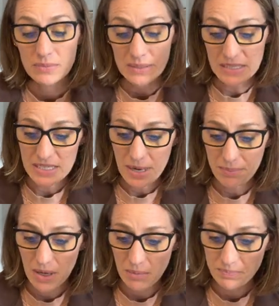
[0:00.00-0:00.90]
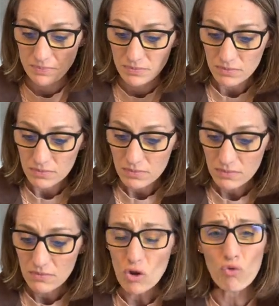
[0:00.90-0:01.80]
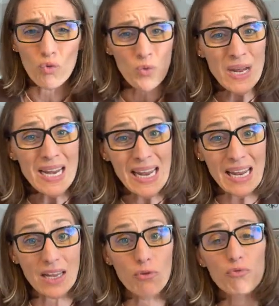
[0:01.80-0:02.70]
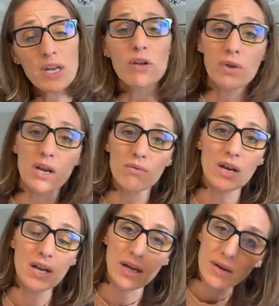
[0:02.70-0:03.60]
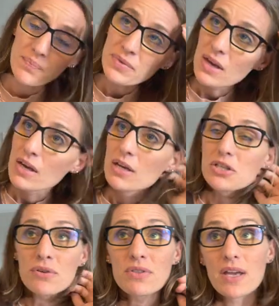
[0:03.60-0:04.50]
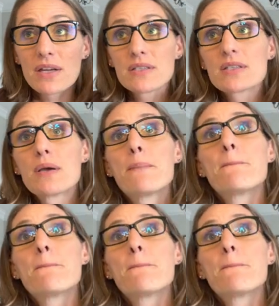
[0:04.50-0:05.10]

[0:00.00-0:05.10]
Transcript: Please DM me. Reading, reading, reading, reading. Two things.